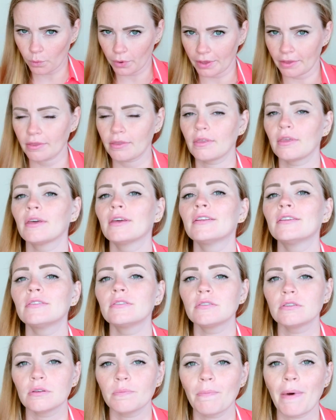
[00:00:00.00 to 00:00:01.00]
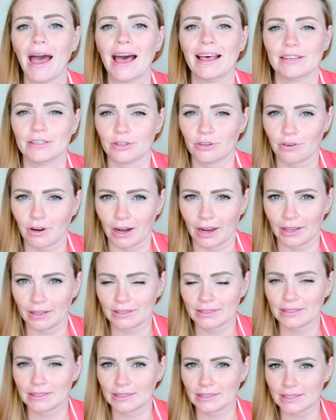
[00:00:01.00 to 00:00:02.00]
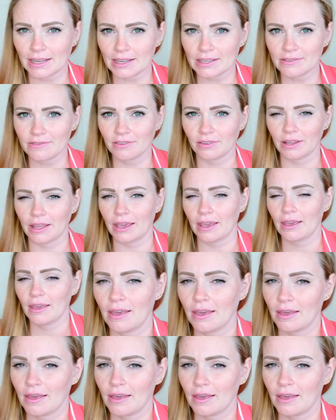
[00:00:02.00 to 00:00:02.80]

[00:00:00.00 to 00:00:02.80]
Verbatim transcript: with to pass your I E L T S successfully.